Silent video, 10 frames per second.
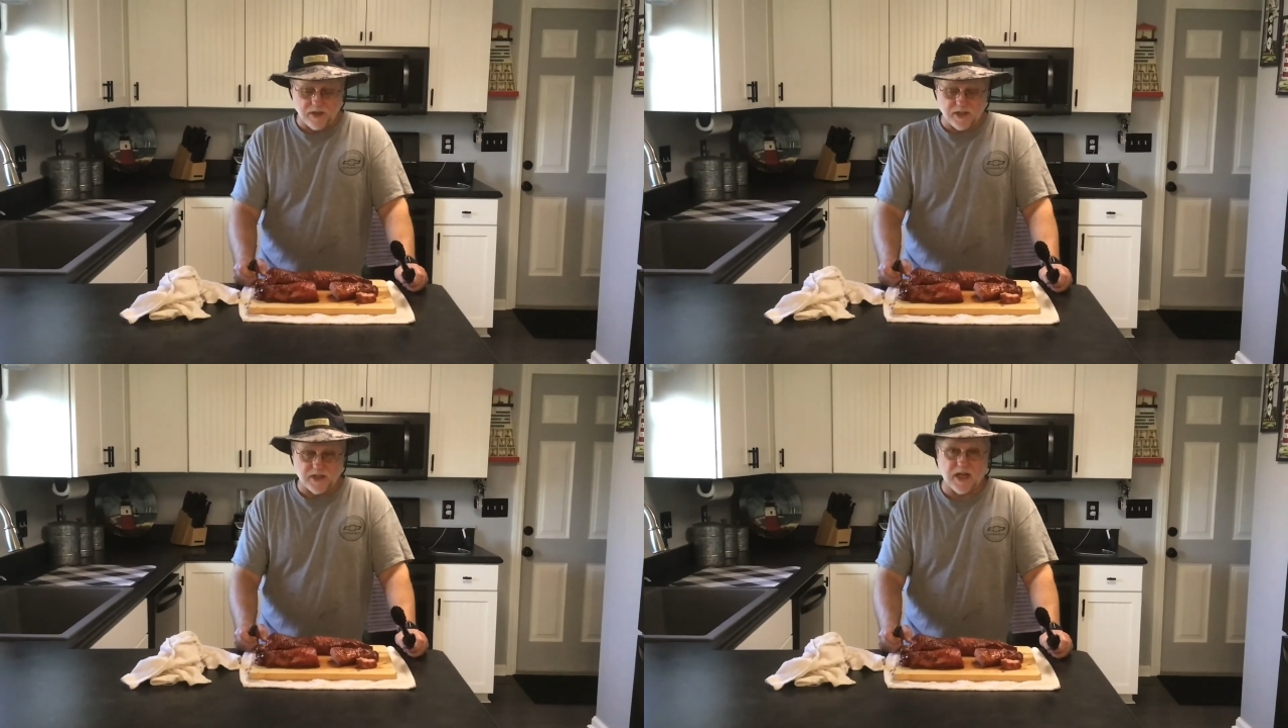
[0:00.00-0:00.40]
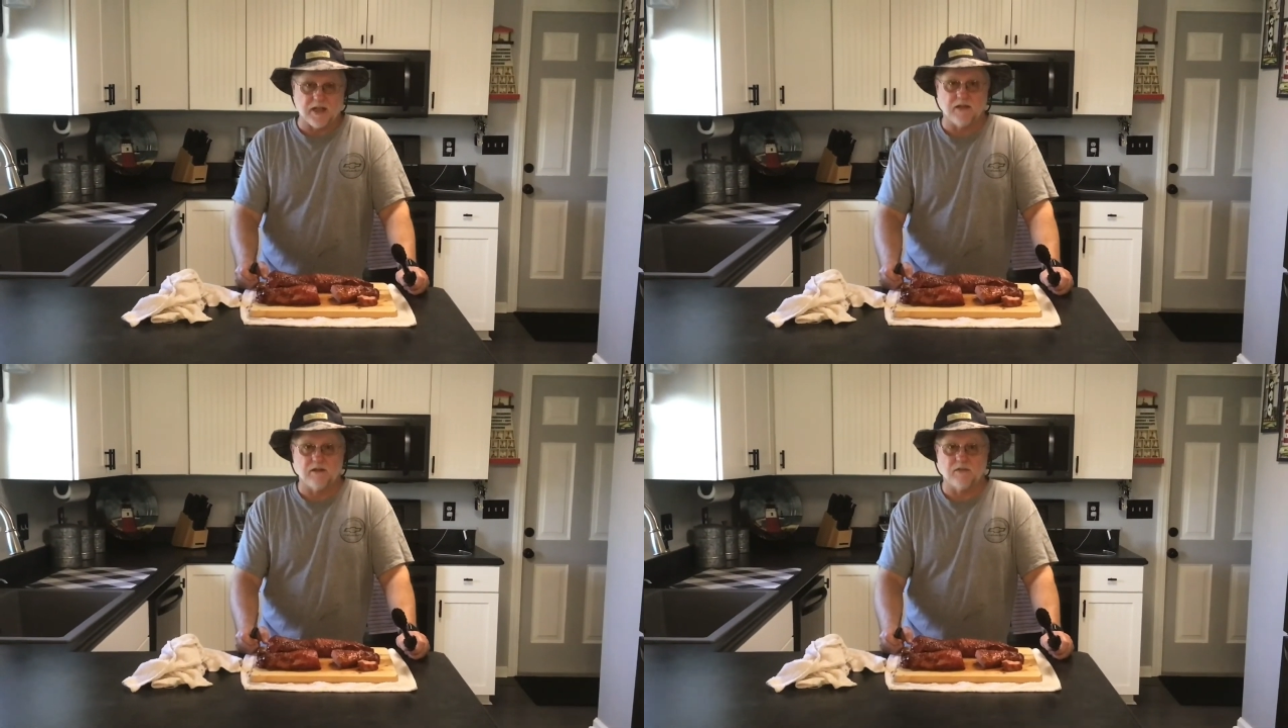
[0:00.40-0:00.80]

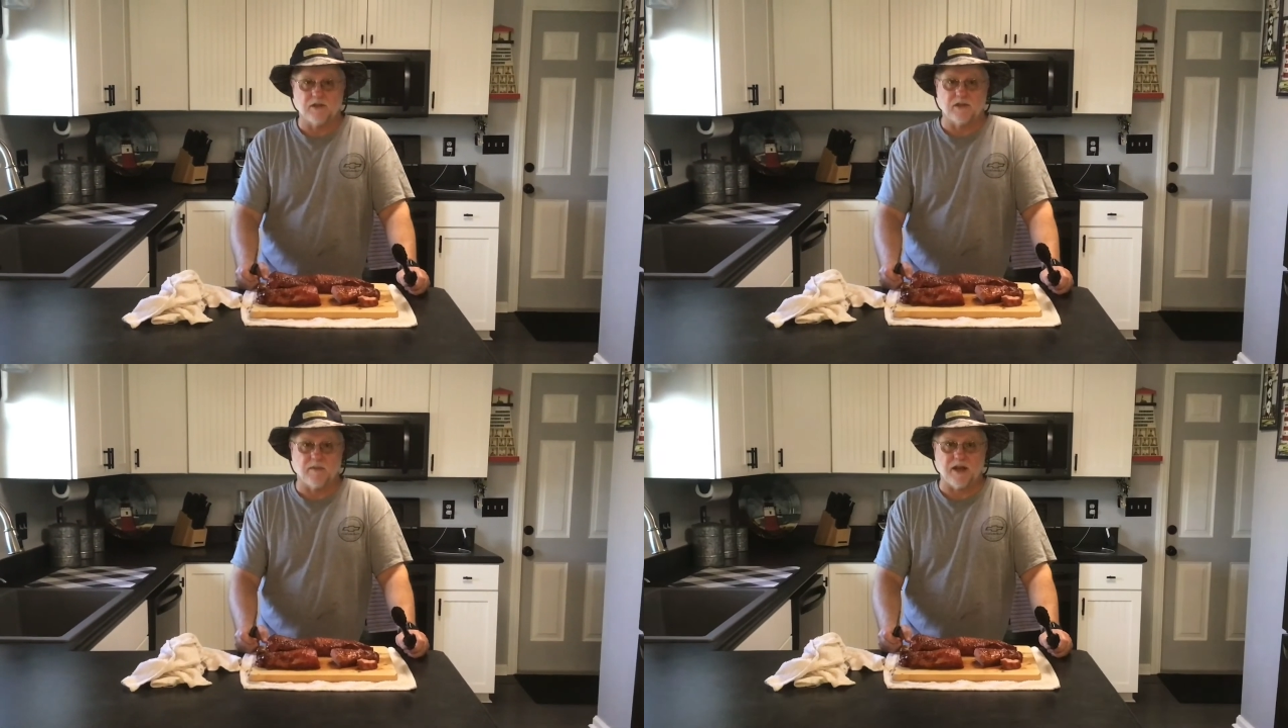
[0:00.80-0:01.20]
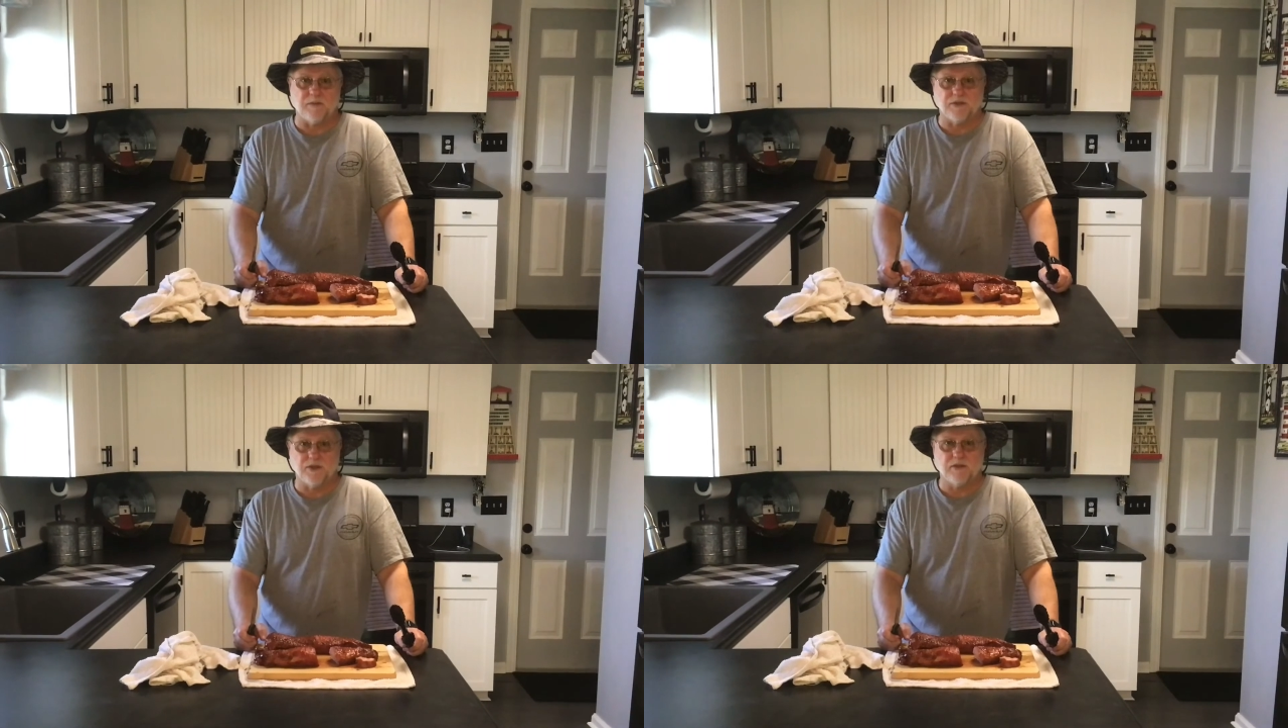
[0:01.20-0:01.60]
injected it with some
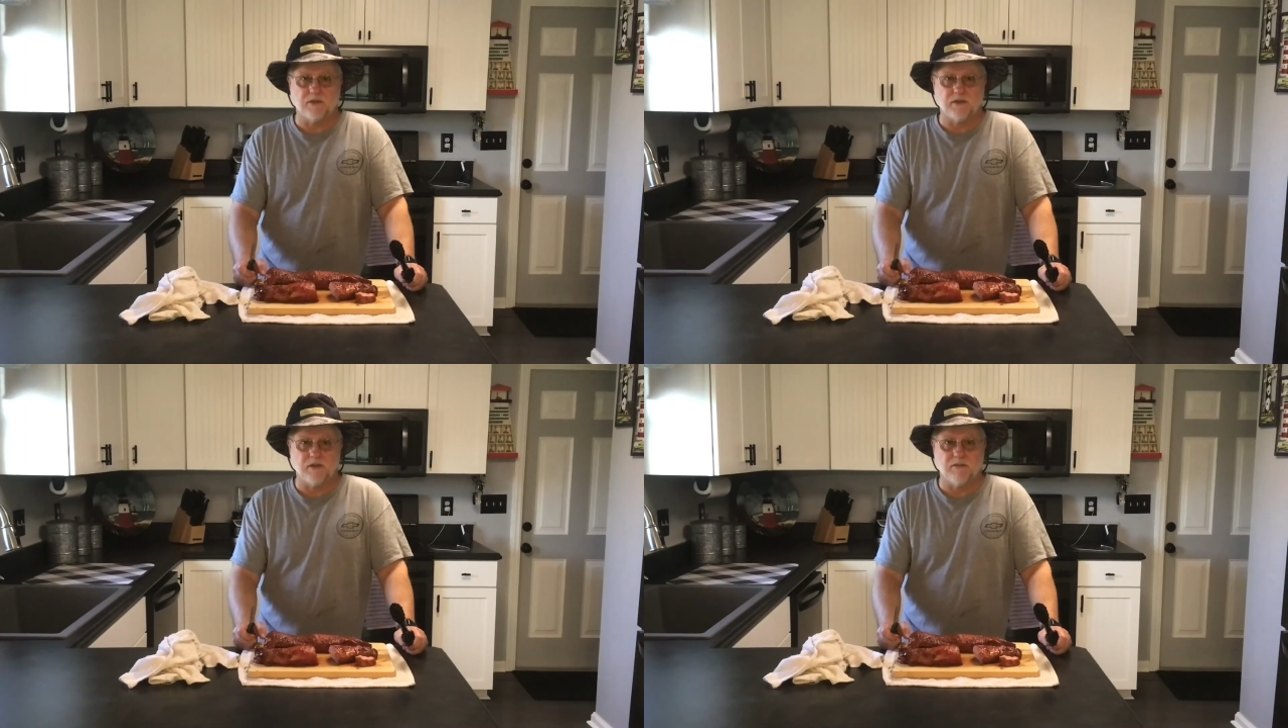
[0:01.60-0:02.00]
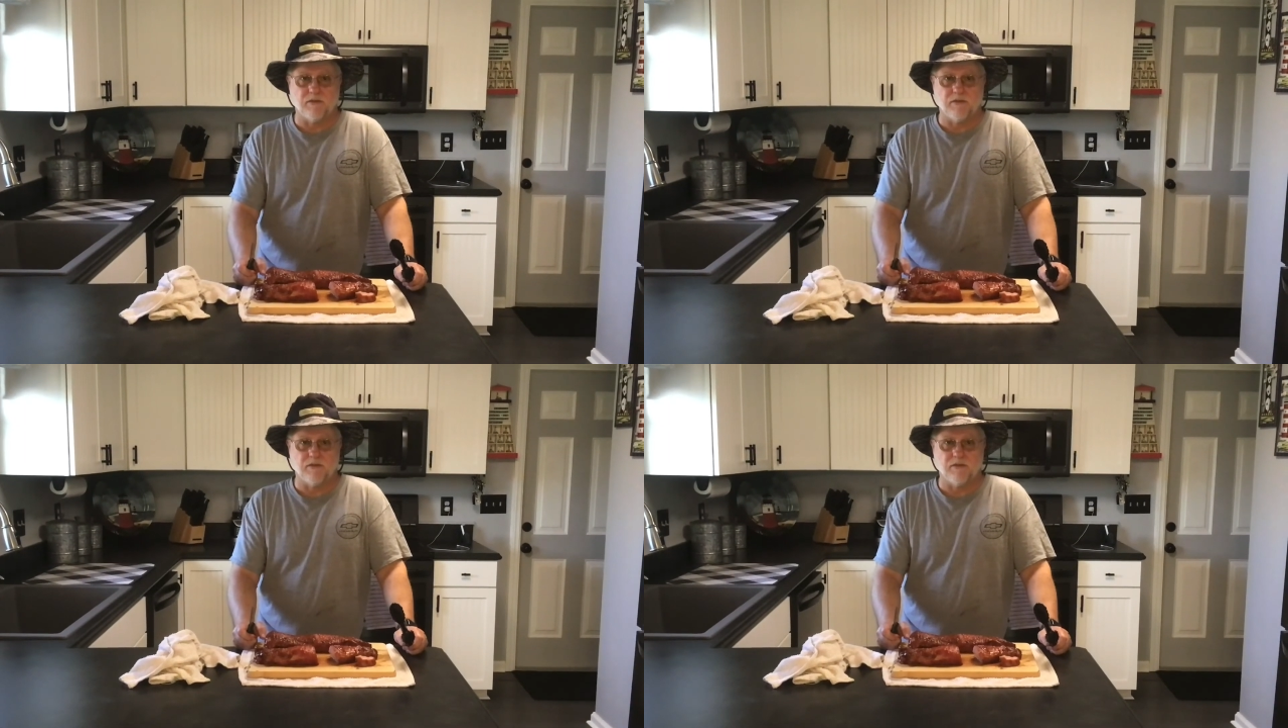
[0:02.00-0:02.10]
apple juice,